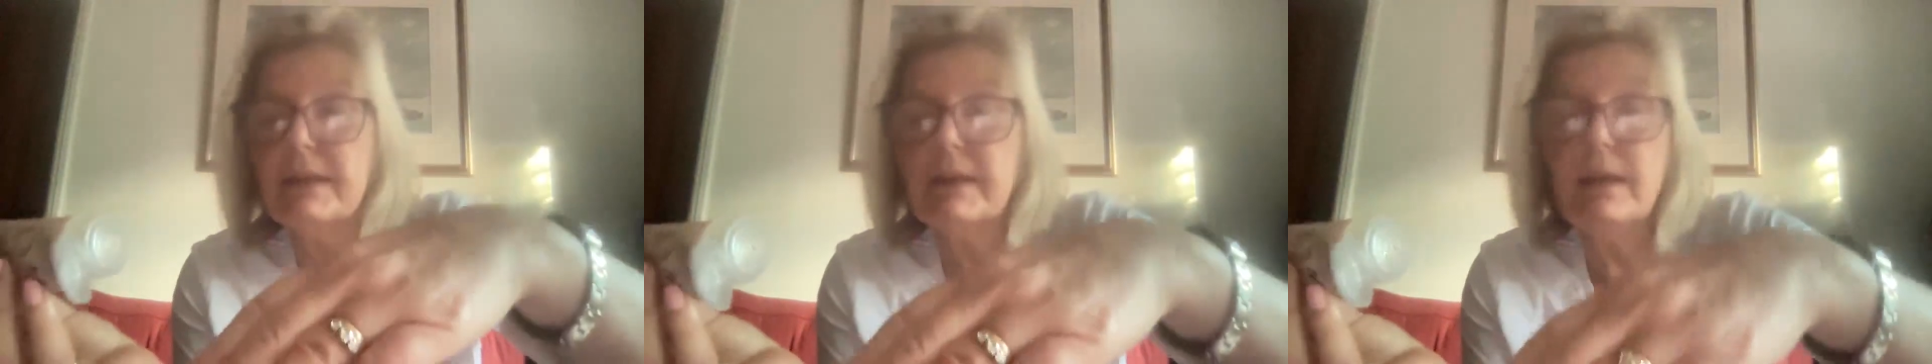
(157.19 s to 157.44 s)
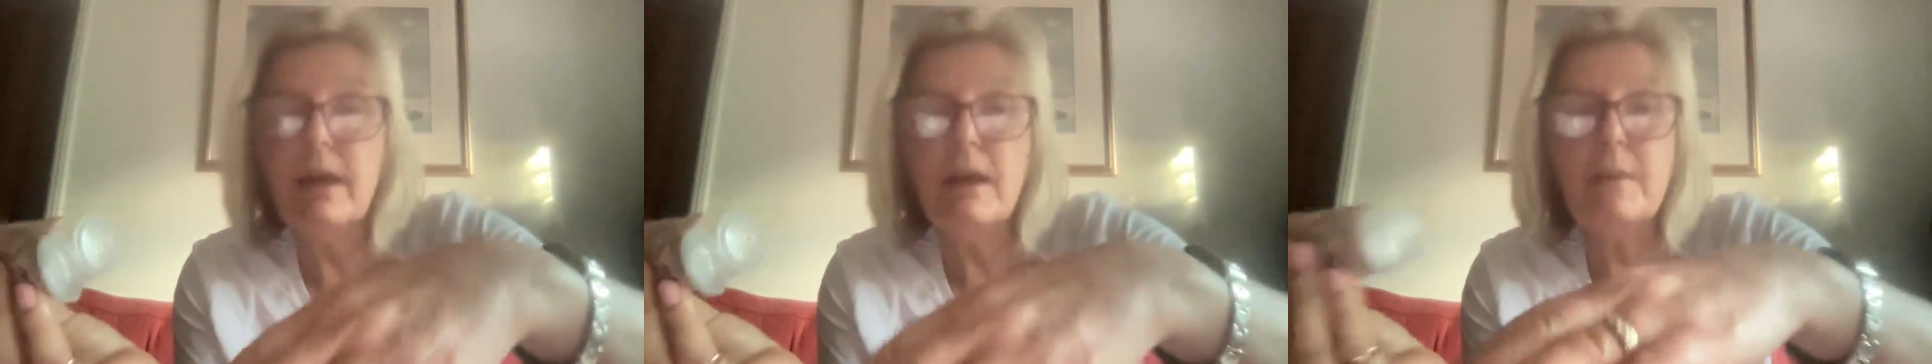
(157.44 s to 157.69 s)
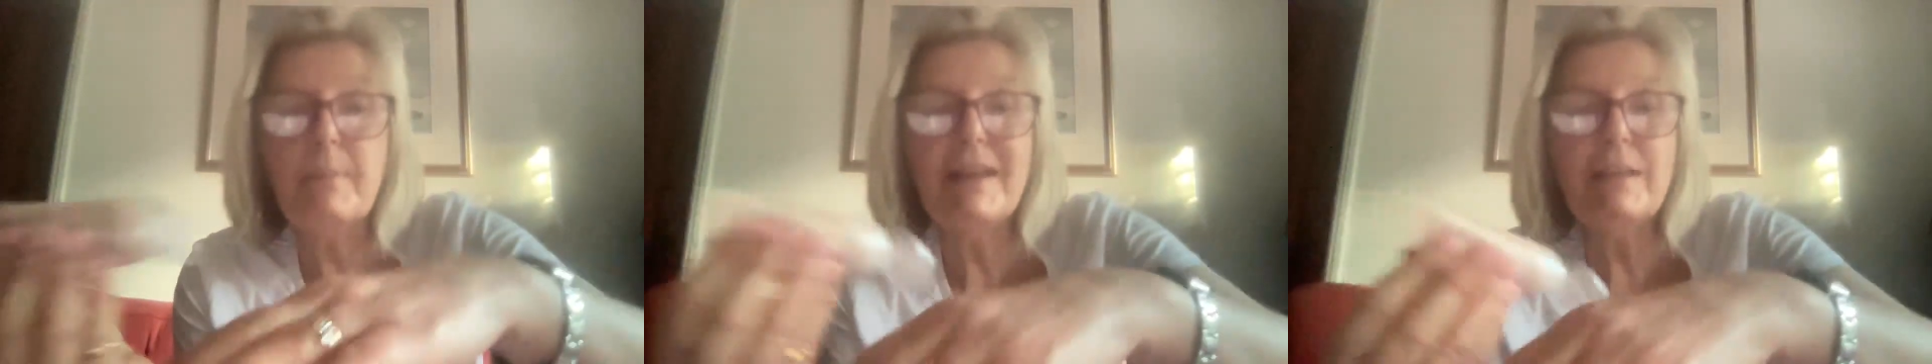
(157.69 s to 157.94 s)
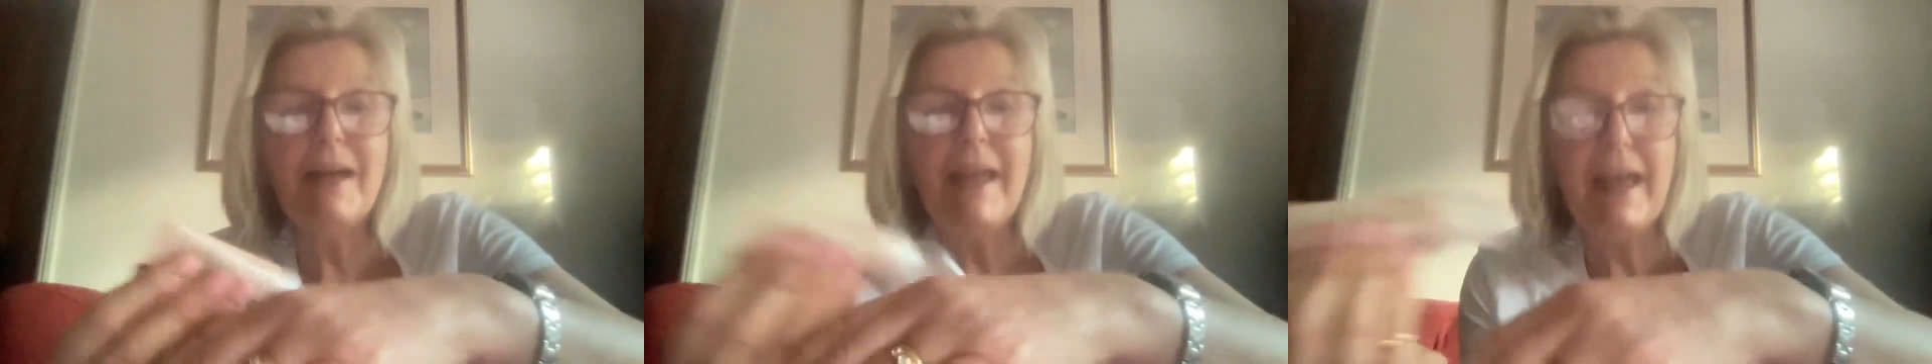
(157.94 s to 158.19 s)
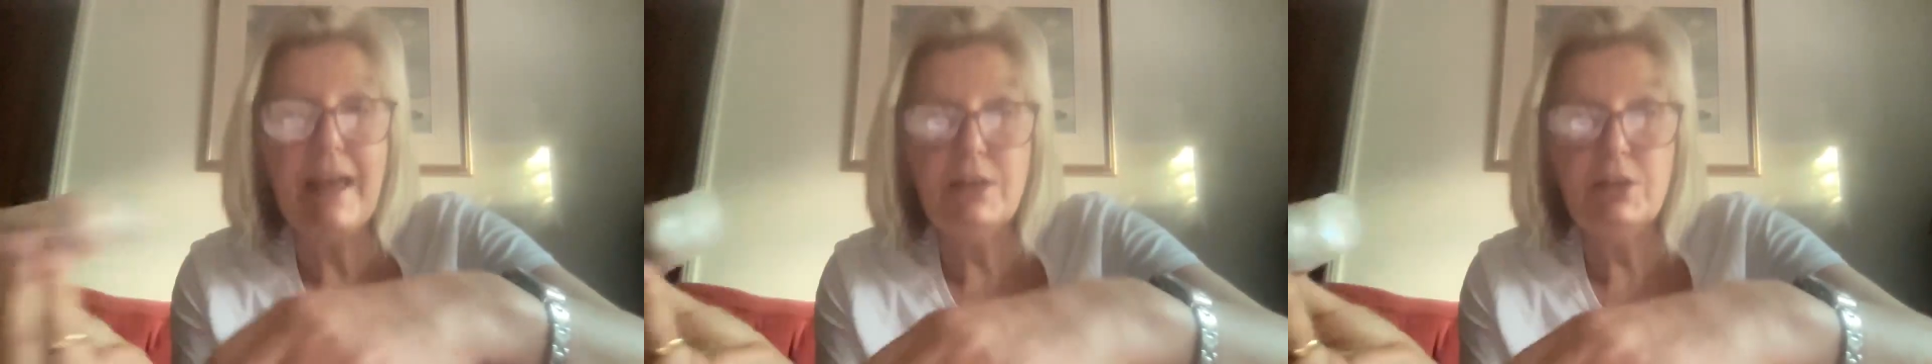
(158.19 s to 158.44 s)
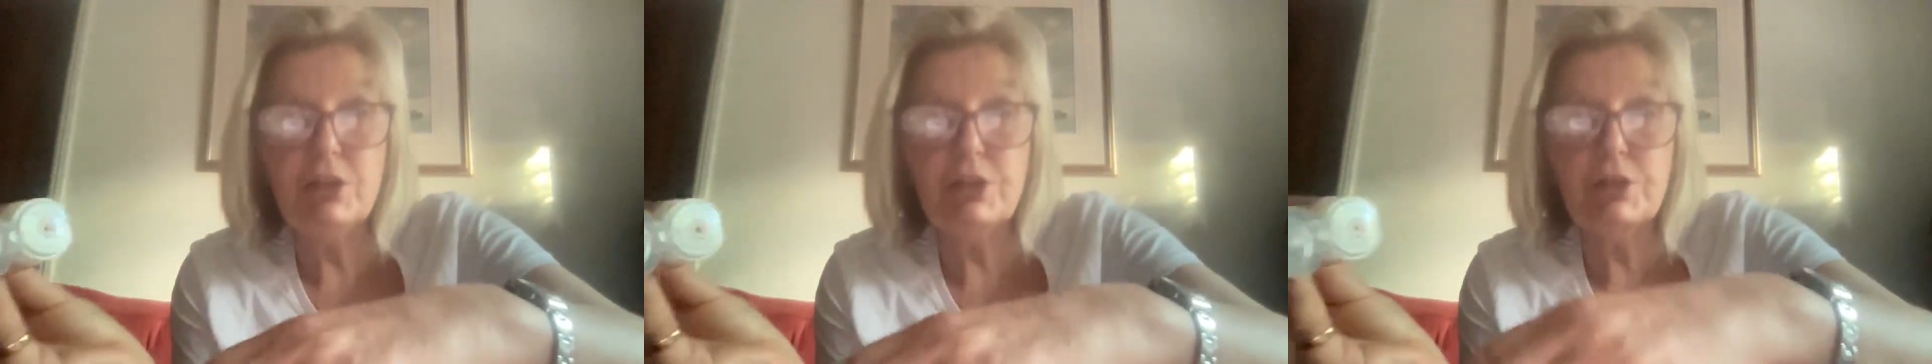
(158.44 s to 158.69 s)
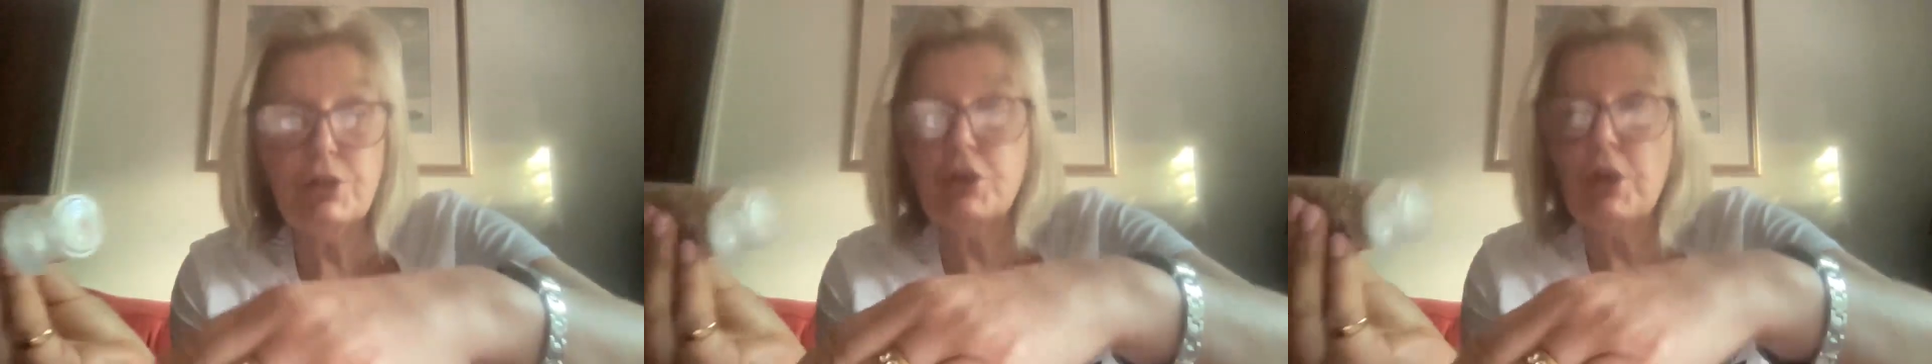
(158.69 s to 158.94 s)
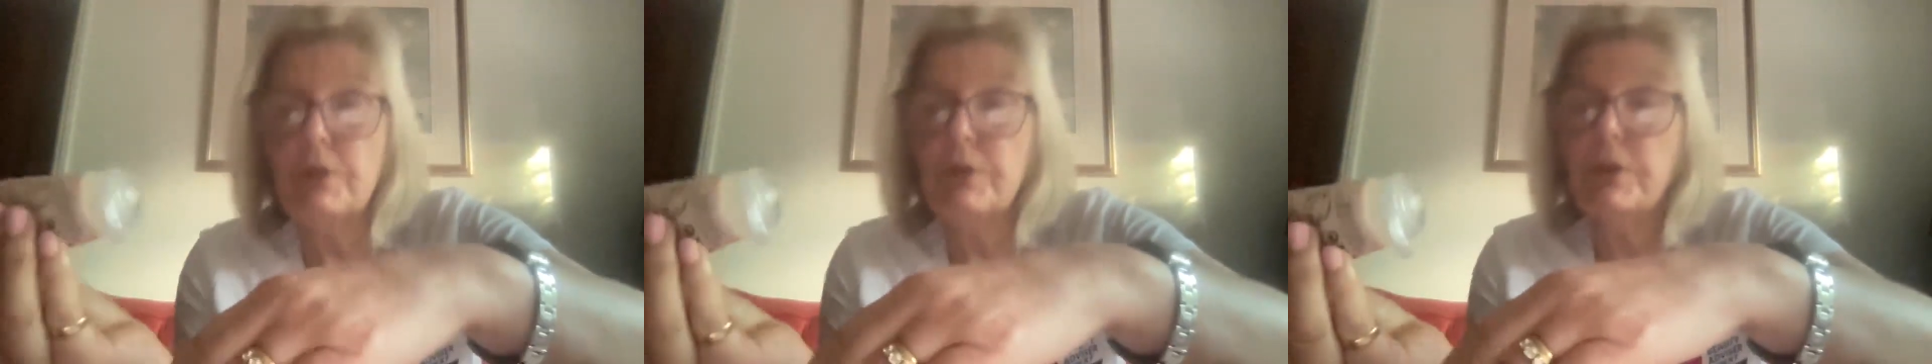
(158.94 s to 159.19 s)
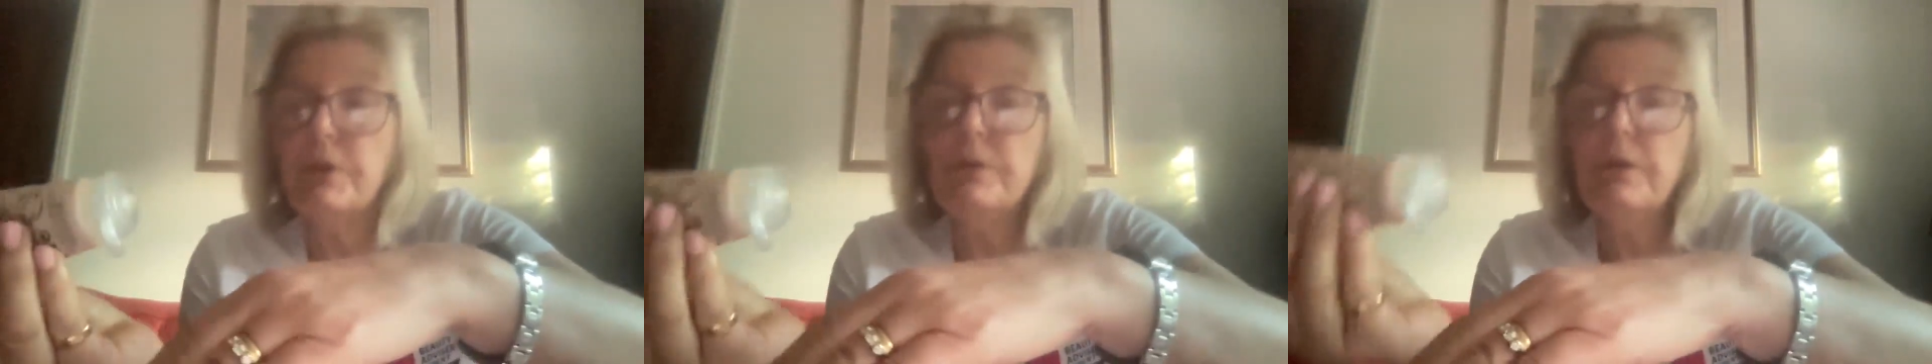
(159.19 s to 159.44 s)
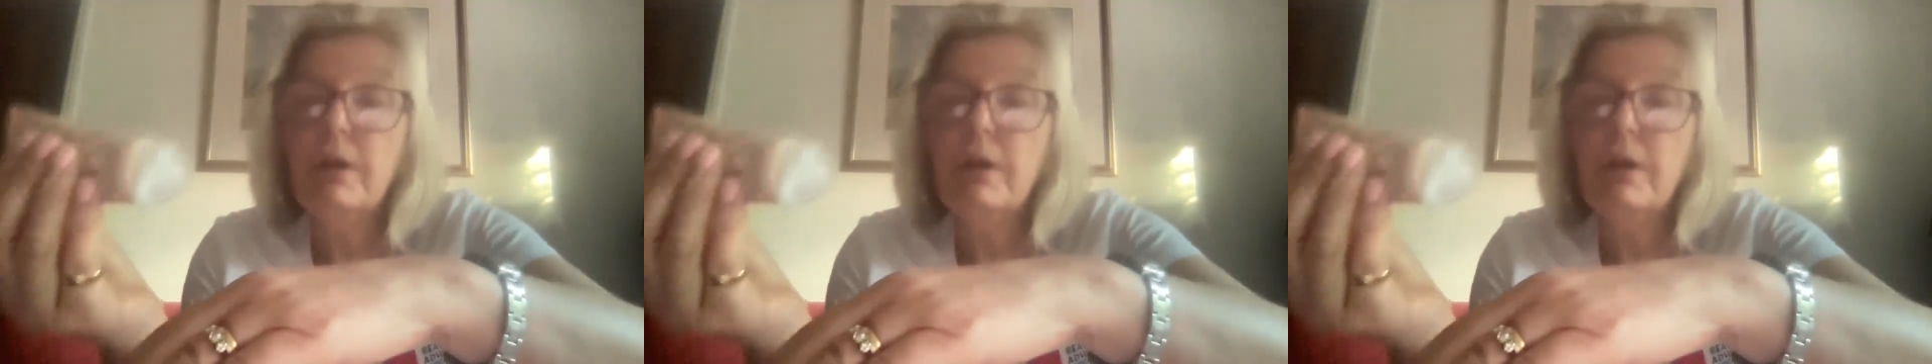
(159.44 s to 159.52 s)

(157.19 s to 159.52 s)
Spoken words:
back of my hand just to show you.